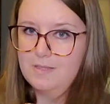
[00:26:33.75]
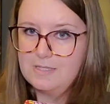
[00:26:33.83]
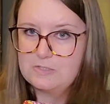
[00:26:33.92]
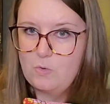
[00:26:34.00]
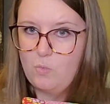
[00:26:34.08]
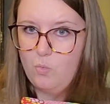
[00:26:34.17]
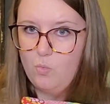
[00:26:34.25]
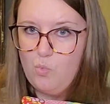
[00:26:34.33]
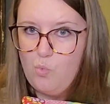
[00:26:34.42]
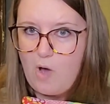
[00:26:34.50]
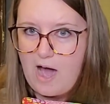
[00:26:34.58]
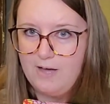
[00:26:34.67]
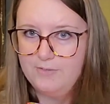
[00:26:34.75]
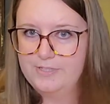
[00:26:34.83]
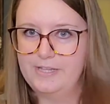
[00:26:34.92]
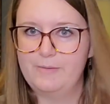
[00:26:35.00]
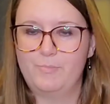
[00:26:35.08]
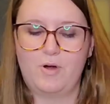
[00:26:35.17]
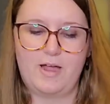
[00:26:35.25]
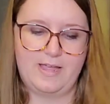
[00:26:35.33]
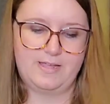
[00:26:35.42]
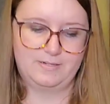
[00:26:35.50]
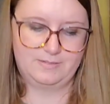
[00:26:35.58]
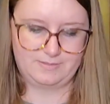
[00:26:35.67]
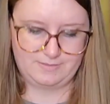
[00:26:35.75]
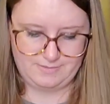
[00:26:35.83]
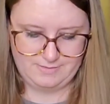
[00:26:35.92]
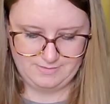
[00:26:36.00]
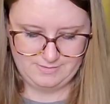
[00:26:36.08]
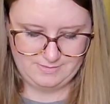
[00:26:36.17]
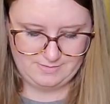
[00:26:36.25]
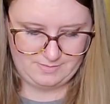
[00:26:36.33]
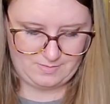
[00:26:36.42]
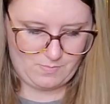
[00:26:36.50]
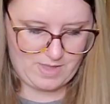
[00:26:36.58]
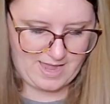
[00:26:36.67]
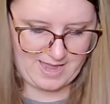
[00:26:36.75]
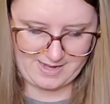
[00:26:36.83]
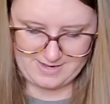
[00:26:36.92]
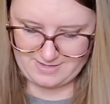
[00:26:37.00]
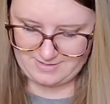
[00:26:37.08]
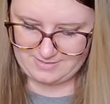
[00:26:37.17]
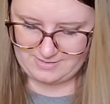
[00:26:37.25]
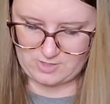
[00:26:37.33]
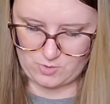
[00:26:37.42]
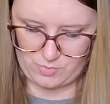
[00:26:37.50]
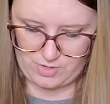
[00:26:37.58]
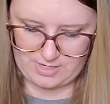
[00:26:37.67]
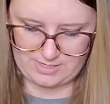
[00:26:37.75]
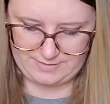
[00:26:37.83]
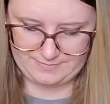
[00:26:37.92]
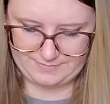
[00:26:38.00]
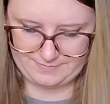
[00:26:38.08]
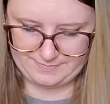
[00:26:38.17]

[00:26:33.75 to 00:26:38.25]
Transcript: This wildly bright bag. so pretty.